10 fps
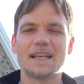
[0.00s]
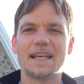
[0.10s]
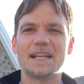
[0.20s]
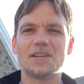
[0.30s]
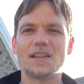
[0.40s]

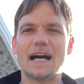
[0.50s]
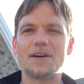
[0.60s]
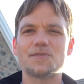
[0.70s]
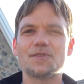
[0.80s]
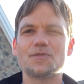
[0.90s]
It
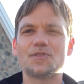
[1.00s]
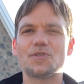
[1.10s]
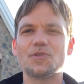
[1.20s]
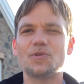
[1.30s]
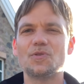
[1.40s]
allows you
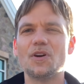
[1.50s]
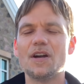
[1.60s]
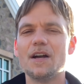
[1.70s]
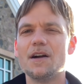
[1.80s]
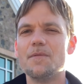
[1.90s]
to
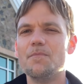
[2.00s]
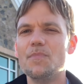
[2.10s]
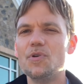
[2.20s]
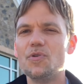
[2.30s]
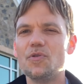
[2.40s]

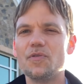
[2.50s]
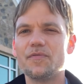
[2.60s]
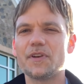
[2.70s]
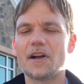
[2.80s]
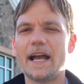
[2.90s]

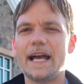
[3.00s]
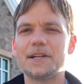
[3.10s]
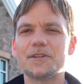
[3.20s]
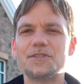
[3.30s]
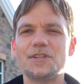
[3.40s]
move your
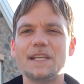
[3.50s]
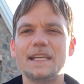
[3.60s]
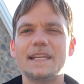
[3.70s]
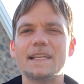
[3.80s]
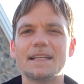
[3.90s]

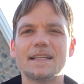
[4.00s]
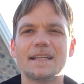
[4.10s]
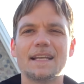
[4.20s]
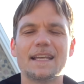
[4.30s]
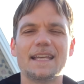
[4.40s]
energy
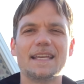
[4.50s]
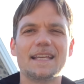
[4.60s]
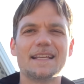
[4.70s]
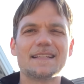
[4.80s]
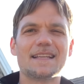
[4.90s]

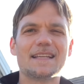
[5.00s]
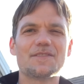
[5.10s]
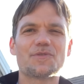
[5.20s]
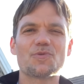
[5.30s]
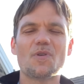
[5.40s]

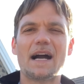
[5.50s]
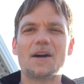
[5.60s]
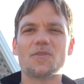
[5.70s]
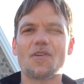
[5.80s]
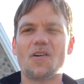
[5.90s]

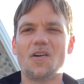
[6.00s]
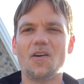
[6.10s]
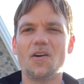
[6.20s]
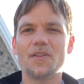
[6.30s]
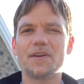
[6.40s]
throughout
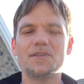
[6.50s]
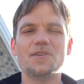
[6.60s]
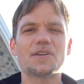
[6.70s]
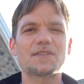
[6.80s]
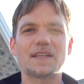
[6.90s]
all the
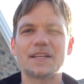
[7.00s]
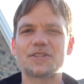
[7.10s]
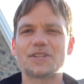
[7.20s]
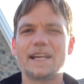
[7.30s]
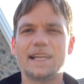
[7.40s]
nooks and
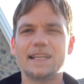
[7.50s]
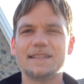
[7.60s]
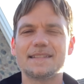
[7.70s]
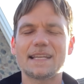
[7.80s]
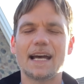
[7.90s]

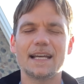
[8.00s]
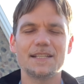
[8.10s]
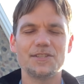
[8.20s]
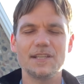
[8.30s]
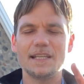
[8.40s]
crannies. Tai
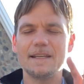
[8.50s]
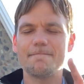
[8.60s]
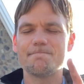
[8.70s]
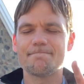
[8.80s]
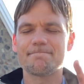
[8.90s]
Chi,
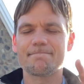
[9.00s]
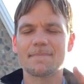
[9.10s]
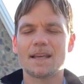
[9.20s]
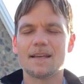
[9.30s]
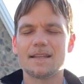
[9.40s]

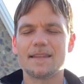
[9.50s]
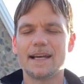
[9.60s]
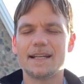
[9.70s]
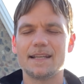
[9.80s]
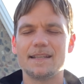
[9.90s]

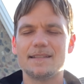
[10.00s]
that's